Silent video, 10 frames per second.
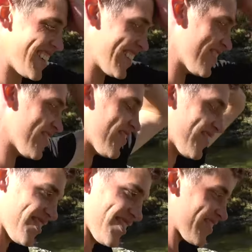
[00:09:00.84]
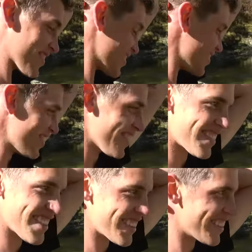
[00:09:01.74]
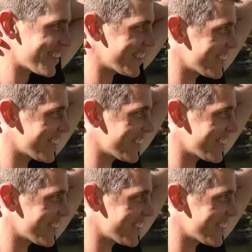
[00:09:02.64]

DNF did not finish.